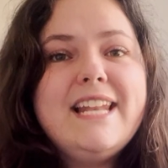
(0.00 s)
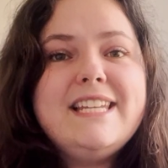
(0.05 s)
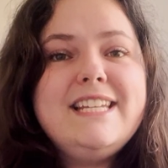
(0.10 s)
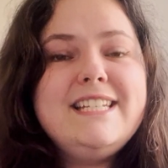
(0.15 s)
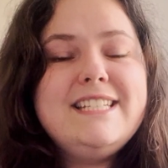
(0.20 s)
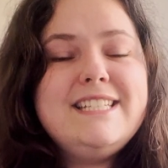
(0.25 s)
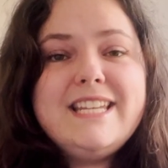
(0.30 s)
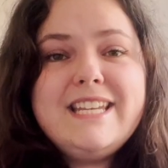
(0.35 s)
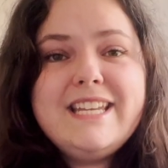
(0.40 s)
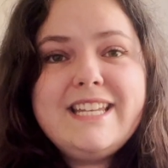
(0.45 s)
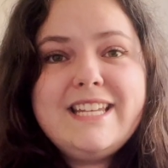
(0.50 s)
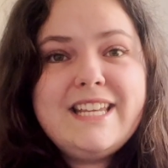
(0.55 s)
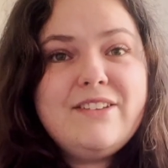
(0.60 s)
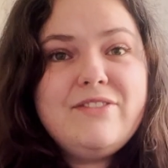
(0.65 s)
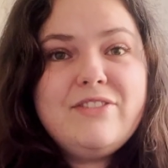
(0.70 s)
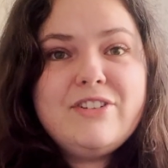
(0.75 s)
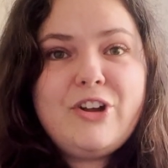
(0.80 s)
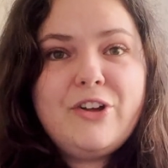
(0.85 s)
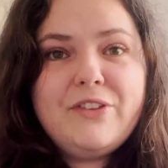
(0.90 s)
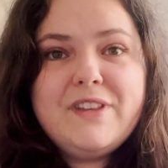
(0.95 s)
he did it
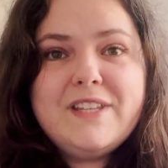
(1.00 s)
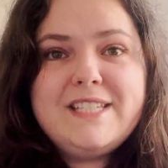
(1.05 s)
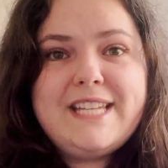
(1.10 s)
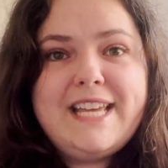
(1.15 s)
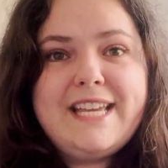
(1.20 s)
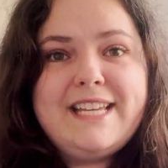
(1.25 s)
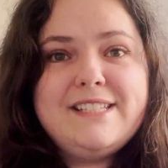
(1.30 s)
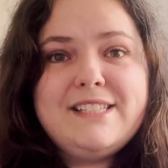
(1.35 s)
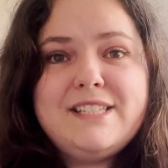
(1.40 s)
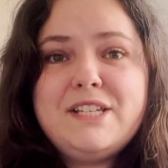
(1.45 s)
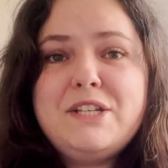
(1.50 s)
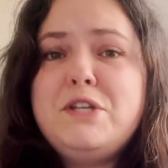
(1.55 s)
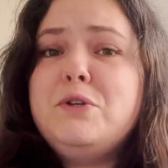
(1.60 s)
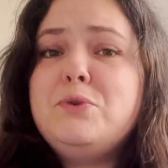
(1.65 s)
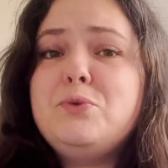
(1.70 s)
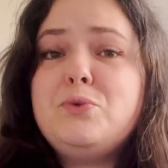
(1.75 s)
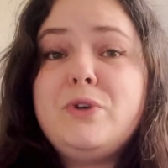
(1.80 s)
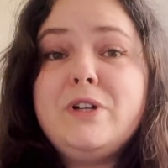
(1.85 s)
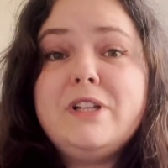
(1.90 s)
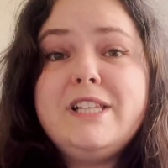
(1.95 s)
even on the days he
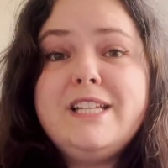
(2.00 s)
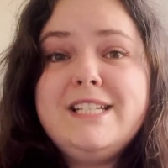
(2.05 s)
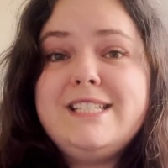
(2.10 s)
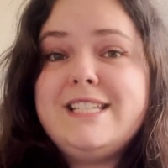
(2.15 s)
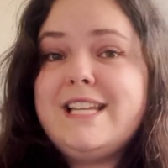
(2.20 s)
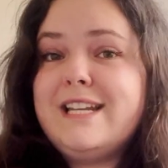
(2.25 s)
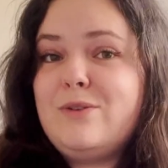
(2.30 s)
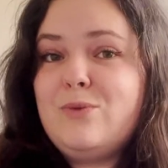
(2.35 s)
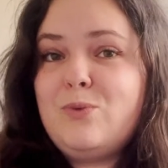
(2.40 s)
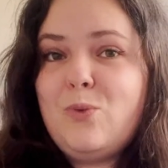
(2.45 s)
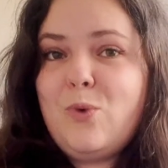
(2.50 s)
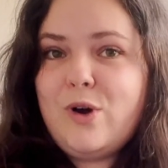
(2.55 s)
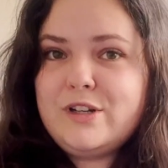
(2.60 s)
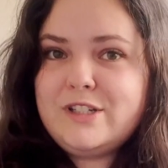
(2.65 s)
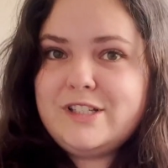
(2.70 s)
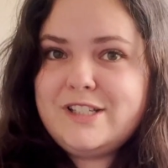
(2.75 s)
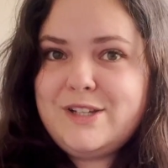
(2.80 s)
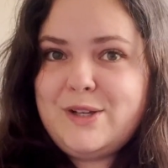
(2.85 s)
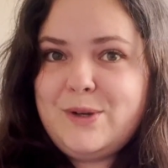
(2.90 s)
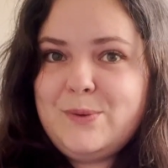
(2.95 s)
really didn't
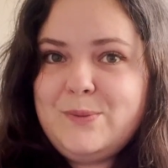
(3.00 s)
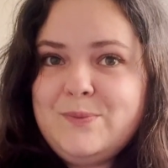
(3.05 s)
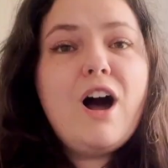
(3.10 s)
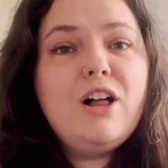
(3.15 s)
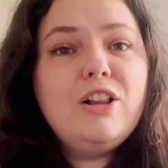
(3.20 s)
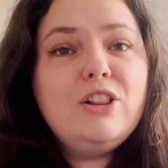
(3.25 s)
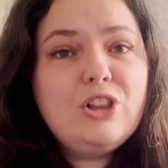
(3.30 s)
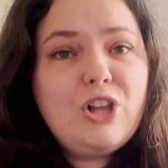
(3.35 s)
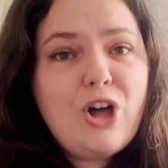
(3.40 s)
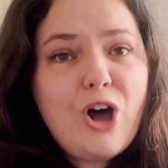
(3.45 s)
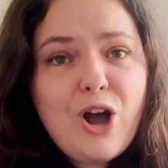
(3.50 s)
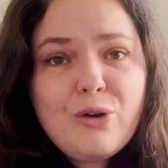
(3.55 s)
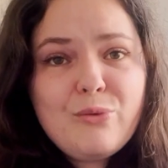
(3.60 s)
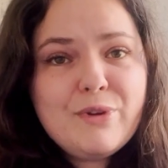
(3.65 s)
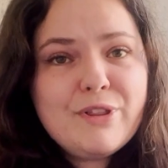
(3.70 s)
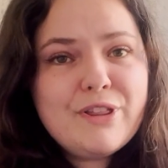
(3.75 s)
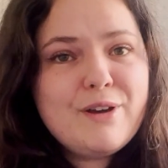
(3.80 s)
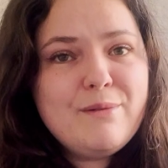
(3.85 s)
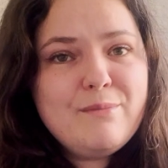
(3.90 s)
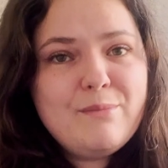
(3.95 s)
want to. Along
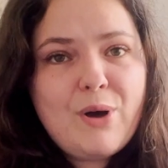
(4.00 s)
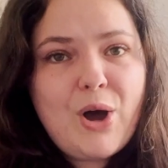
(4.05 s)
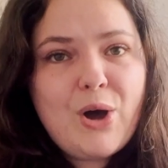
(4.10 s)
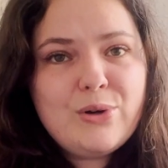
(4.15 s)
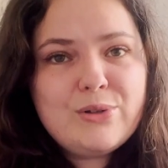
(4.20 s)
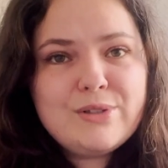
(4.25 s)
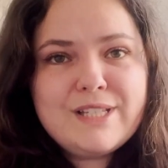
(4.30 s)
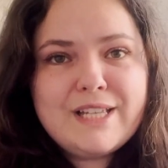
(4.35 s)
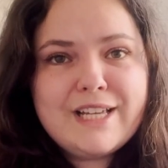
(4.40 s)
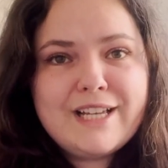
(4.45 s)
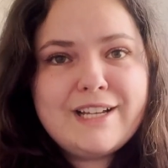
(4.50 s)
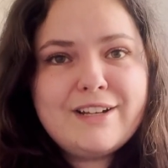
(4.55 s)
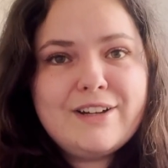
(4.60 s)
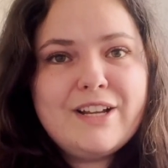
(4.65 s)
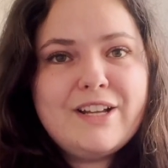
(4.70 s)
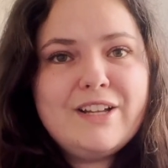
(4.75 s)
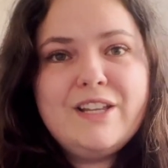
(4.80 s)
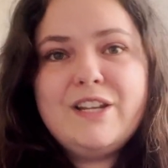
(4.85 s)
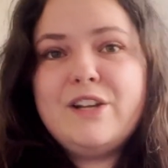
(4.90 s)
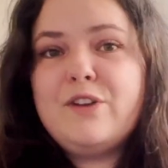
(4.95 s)
with composing
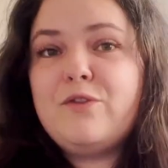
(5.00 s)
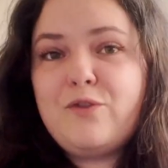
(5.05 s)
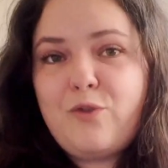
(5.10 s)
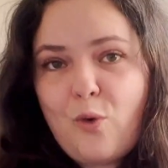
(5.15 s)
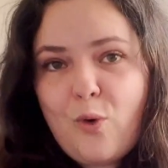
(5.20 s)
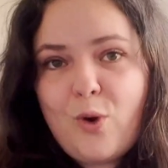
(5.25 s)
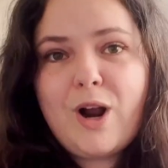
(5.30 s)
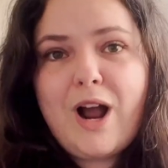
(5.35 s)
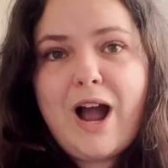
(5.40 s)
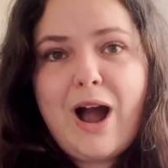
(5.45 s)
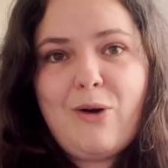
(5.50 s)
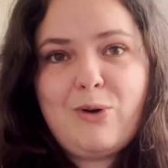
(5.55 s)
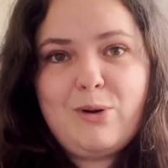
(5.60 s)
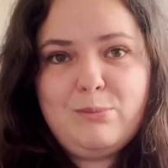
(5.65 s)
in a 4-hour